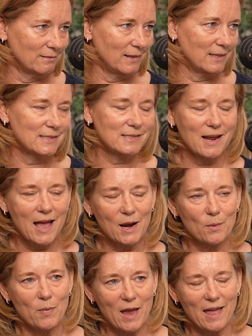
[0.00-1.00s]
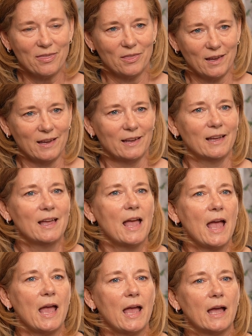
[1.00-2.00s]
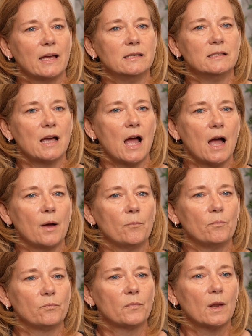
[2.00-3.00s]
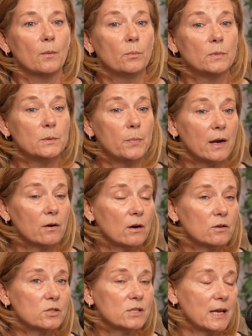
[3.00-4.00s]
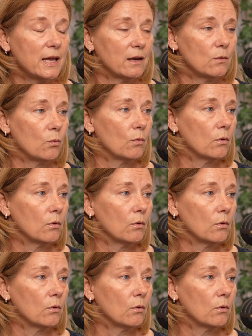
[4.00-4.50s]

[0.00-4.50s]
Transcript: It's not a bad thing. And to better understand